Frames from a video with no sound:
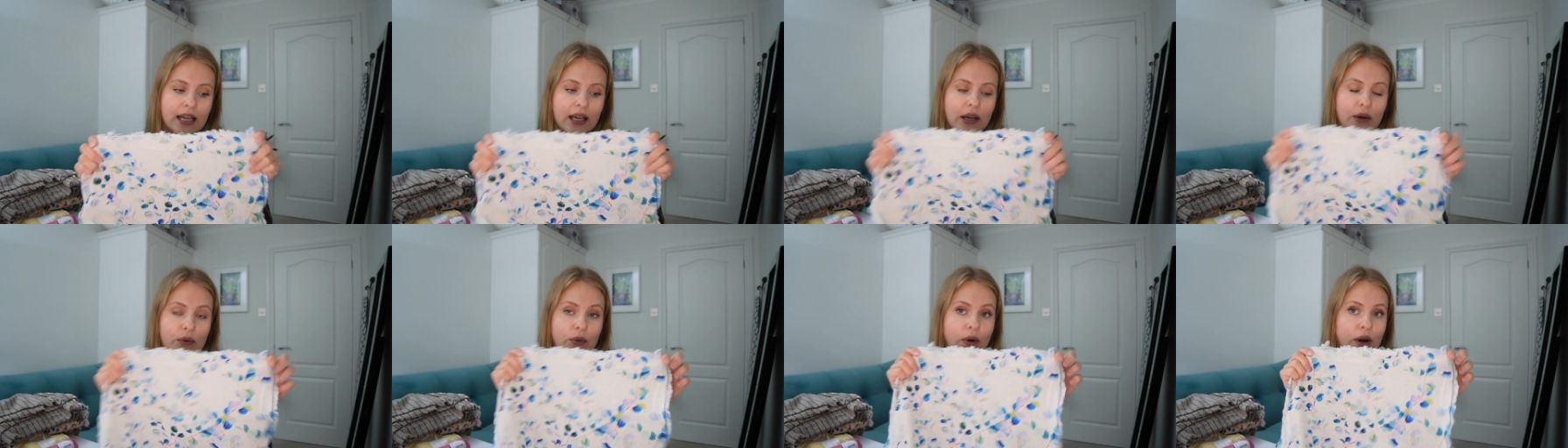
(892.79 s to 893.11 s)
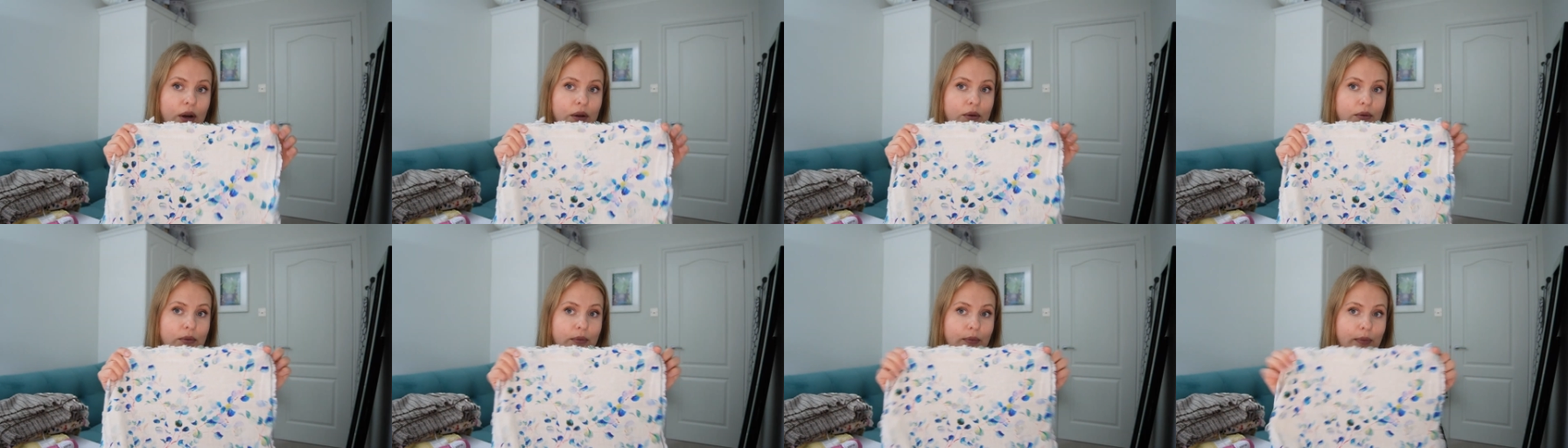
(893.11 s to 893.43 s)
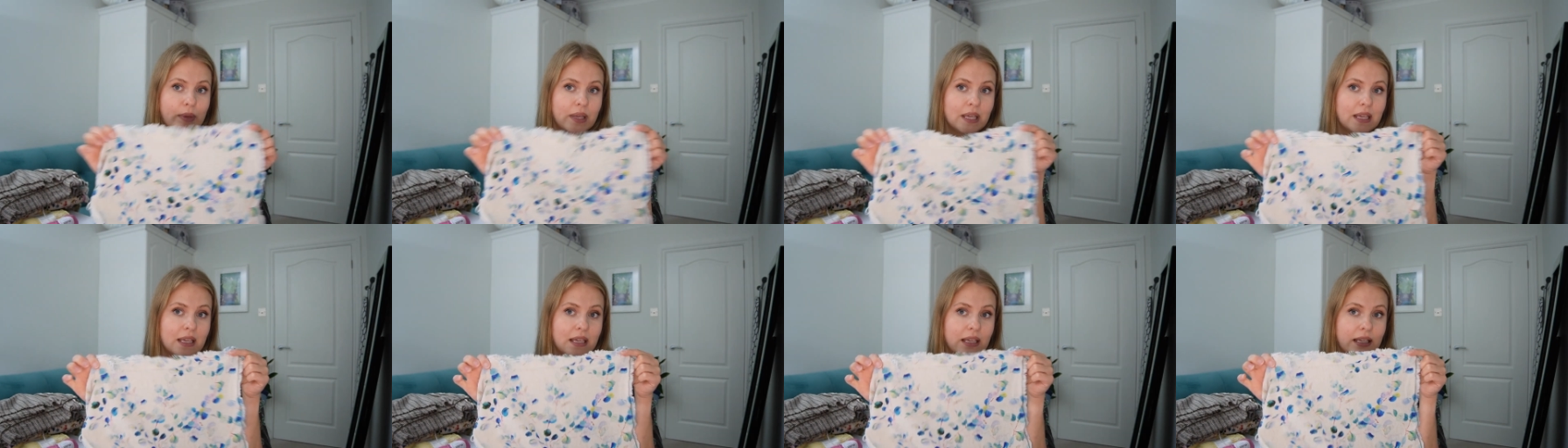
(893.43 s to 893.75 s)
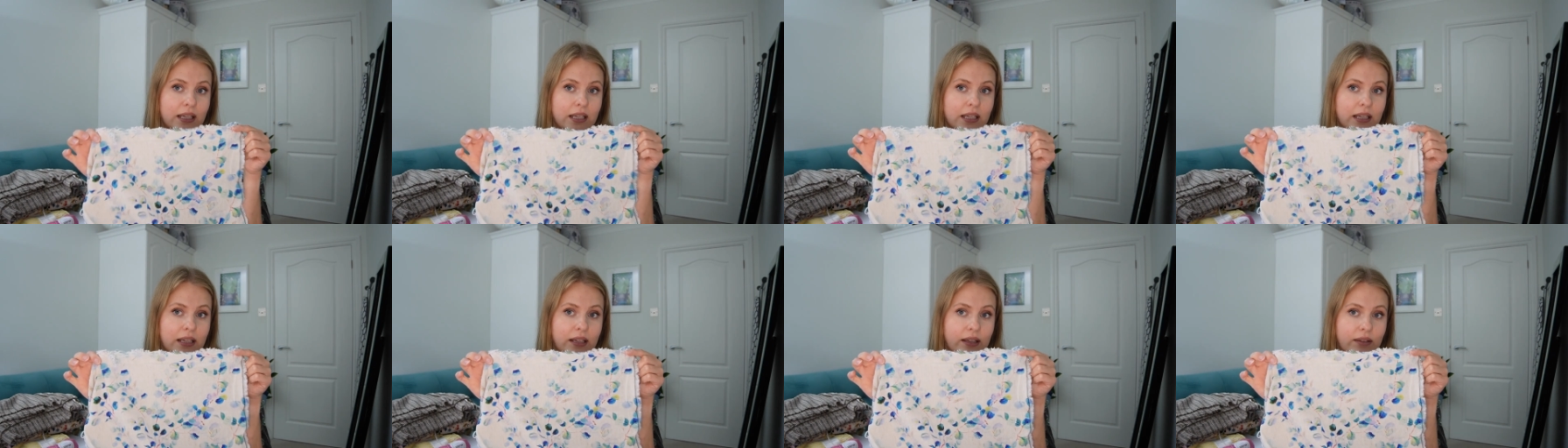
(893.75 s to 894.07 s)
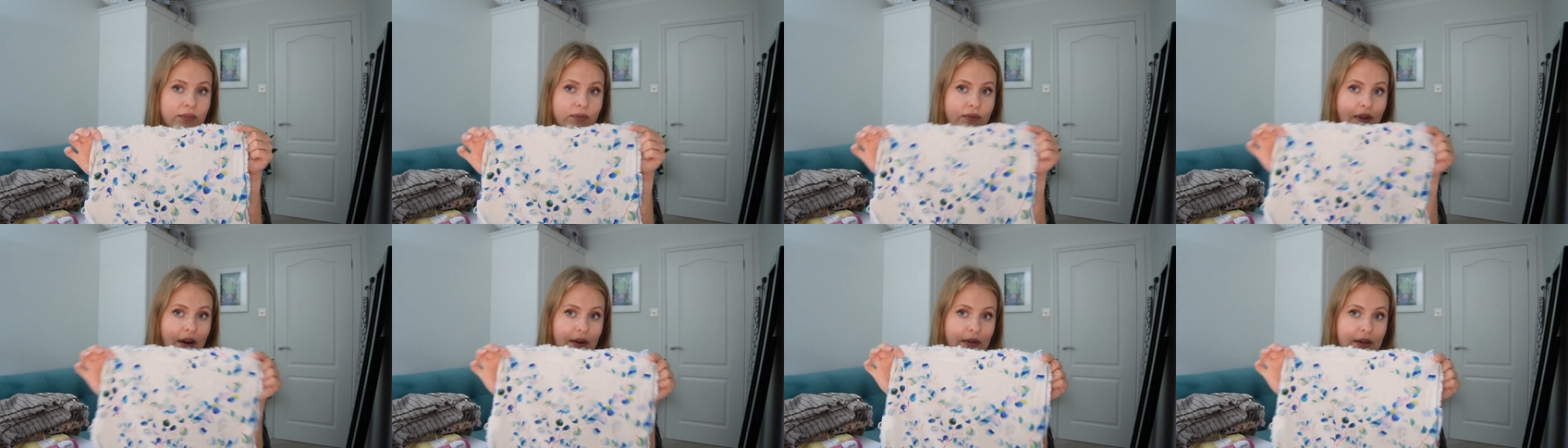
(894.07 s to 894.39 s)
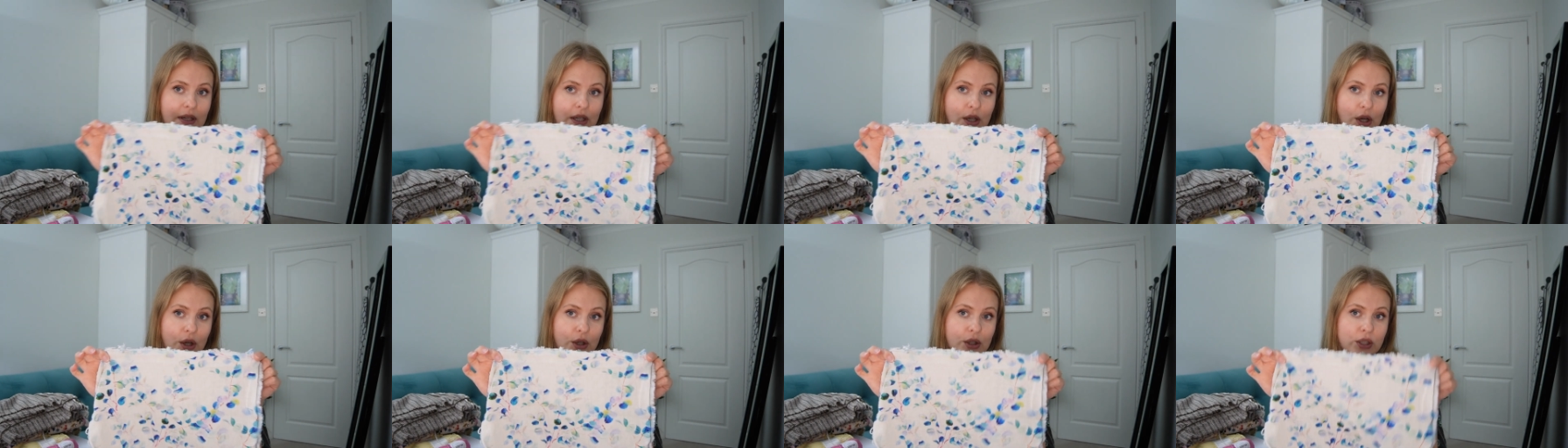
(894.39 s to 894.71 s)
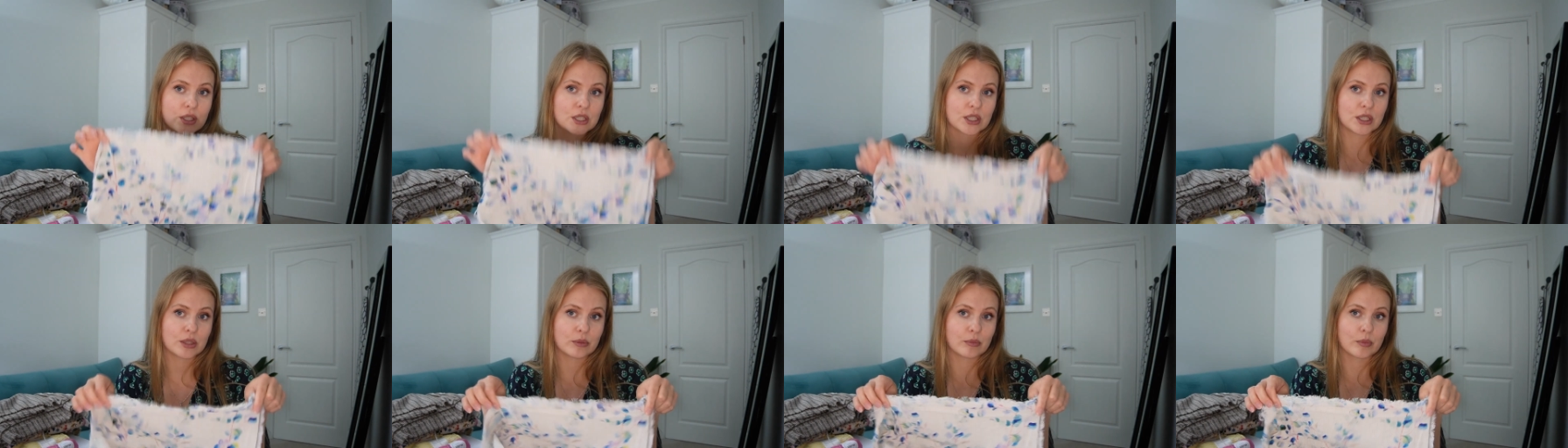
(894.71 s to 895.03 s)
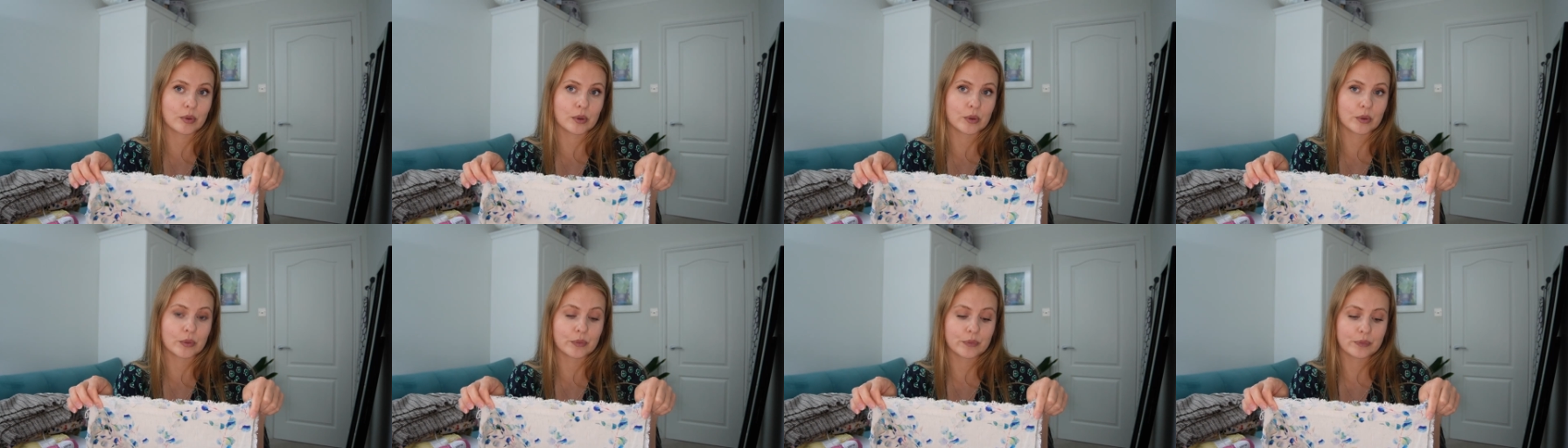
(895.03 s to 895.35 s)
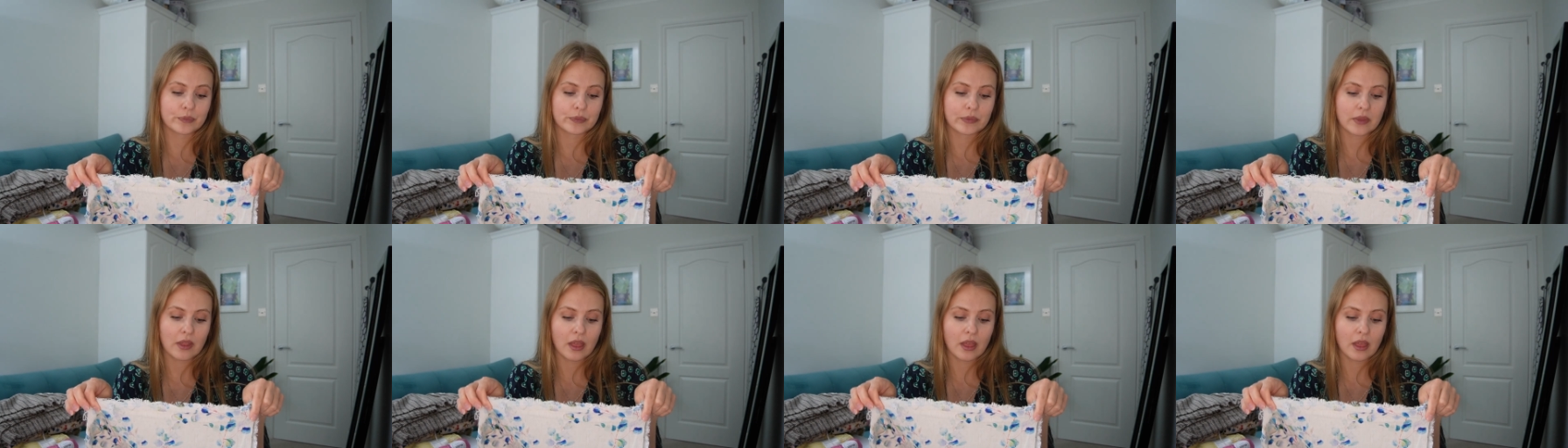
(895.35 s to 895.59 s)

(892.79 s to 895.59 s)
it won't be very noticeable.